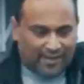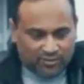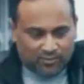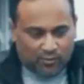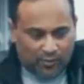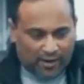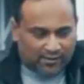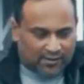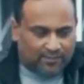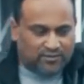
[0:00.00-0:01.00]
that's where the
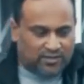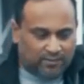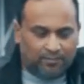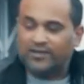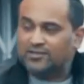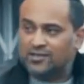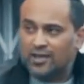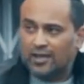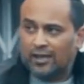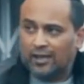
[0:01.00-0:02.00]
Wagner comes in and makes
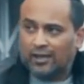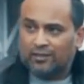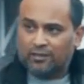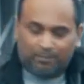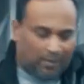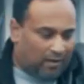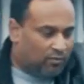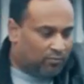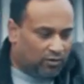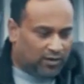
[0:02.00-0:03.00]
the
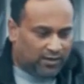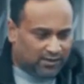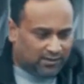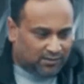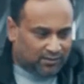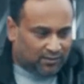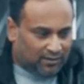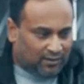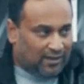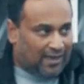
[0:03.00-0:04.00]
power more linear
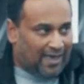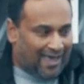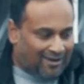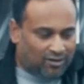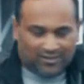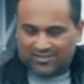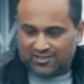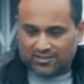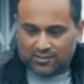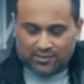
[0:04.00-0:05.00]
and
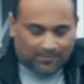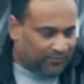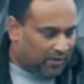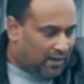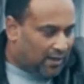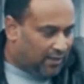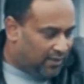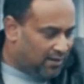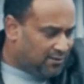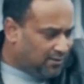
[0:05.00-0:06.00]
consistent.
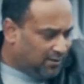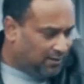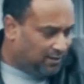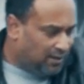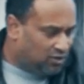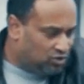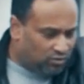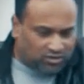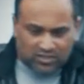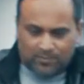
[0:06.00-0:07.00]
Then the
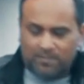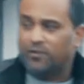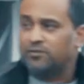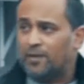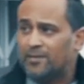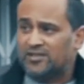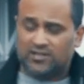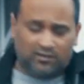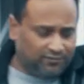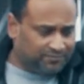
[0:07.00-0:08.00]
exhaust has been built by
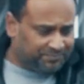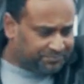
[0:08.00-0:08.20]
myself.